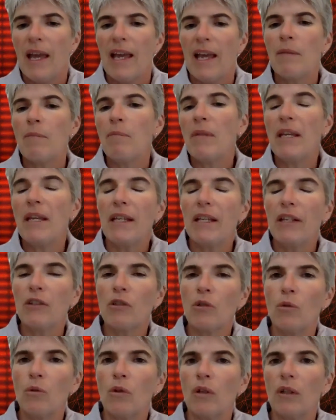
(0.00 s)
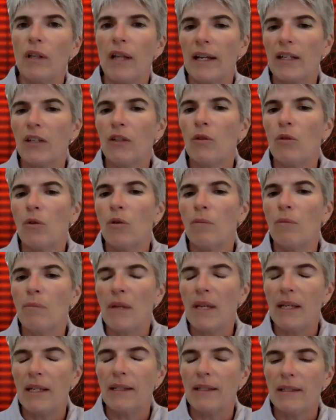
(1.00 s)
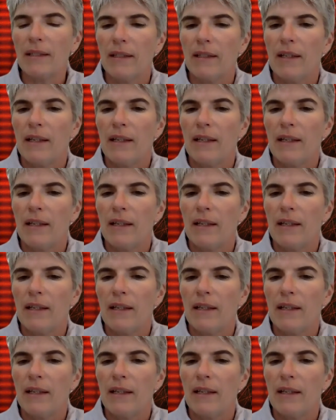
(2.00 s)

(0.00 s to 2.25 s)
a meeting tool like Google Meet,